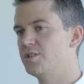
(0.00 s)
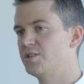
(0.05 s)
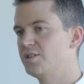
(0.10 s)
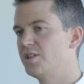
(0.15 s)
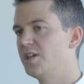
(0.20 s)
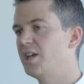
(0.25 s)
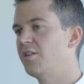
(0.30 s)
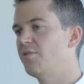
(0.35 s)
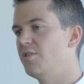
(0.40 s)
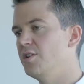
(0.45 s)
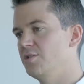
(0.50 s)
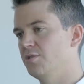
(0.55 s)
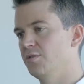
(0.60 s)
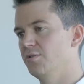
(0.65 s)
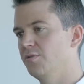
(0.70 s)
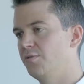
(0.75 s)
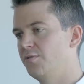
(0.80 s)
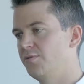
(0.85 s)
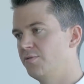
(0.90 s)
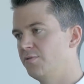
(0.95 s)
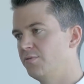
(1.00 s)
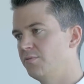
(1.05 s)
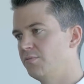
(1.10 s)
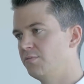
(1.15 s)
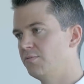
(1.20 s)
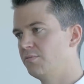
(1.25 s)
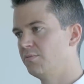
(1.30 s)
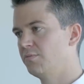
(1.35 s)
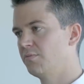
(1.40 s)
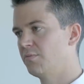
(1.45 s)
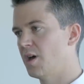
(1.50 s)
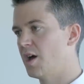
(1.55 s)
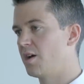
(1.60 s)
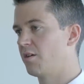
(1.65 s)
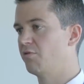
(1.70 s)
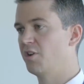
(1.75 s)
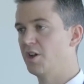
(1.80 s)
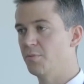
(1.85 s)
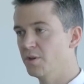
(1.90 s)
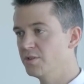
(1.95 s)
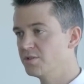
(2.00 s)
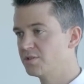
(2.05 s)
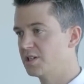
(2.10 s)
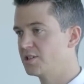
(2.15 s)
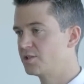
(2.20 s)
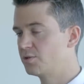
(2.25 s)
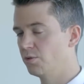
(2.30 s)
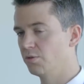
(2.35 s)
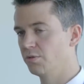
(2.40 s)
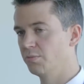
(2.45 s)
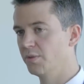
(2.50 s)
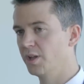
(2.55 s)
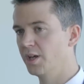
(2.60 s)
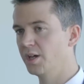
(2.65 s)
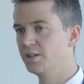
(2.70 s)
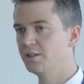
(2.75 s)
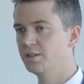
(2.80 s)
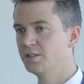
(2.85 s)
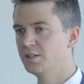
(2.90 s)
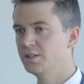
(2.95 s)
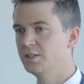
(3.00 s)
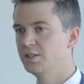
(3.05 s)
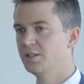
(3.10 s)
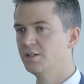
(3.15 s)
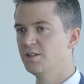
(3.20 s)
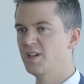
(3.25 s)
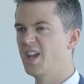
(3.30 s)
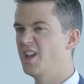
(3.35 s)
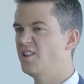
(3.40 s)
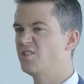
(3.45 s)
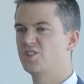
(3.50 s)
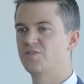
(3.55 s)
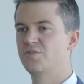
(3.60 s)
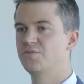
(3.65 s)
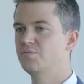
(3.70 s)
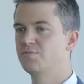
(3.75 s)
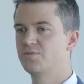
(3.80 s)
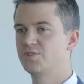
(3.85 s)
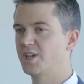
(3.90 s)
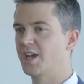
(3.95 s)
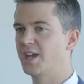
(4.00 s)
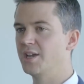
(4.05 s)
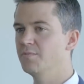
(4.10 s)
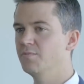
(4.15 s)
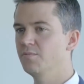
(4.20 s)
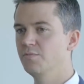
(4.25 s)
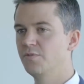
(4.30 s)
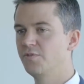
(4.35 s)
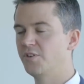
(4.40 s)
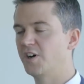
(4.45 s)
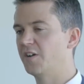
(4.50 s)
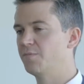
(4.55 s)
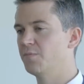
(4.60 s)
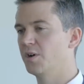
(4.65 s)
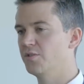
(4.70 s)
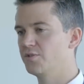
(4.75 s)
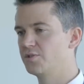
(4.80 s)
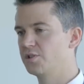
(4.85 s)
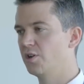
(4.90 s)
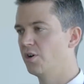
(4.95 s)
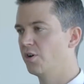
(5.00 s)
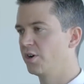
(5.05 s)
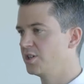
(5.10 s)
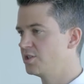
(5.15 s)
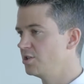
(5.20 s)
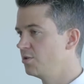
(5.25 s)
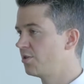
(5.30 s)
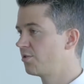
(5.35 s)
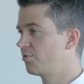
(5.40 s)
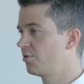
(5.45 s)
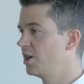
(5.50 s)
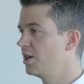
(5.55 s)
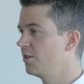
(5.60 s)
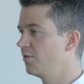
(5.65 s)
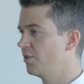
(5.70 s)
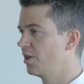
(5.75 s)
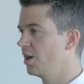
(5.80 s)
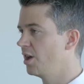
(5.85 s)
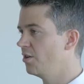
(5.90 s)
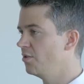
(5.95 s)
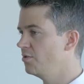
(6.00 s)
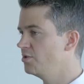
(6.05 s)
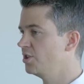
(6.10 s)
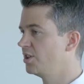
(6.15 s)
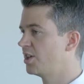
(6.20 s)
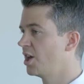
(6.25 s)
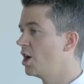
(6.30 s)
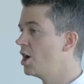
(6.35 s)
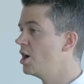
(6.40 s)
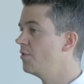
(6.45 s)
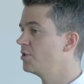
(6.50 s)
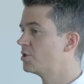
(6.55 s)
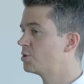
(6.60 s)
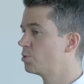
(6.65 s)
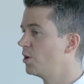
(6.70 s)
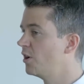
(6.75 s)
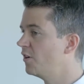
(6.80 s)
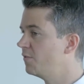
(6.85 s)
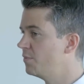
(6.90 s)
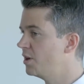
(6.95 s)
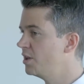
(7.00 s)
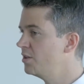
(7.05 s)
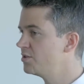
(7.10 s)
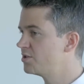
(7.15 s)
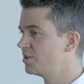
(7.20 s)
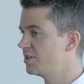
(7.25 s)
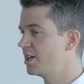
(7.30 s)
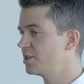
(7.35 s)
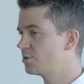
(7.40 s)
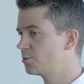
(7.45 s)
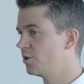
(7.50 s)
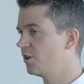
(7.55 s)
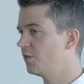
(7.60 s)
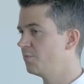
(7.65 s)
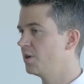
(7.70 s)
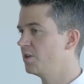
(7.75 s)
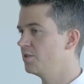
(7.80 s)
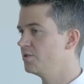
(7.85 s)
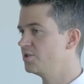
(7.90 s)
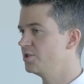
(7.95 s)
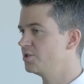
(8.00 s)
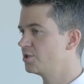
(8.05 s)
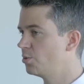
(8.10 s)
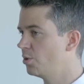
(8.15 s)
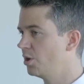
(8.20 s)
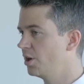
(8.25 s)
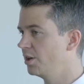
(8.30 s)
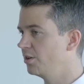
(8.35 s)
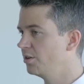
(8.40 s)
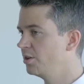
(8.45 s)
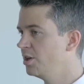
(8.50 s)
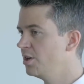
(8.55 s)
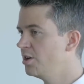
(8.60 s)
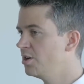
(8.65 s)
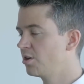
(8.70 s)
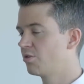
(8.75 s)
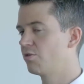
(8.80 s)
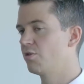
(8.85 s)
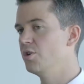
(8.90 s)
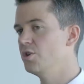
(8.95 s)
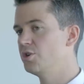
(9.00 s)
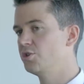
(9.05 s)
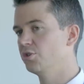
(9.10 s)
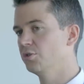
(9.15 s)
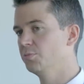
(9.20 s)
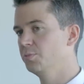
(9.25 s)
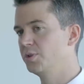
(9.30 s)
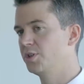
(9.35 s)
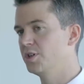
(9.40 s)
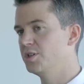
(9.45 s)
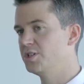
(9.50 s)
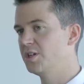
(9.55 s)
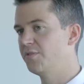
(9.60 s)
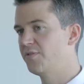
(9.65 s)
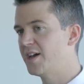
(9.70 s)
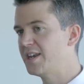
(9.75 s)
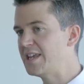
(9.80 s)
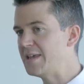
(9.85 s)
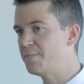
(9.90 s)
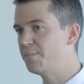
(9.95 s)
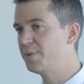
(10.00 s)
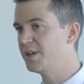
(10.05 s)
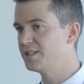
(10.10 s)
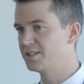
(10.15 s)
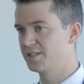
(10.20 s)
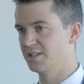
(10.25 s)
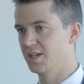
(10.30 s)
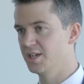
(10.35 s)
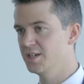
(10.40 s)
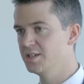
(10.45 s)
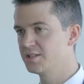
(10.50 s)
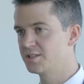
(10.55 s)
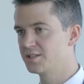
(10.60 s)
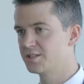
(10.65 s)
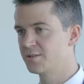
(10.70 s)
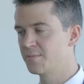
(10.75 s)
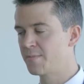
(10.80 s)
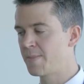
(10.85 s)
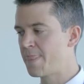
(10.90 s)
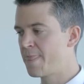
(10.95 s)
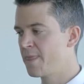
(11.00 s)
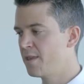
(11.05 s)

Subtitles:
a series of agreements, let's call them that, each of, say, 5 months long, you do 3 of those, you get over 12 months, and that 12 months is quite crucial, because if any business,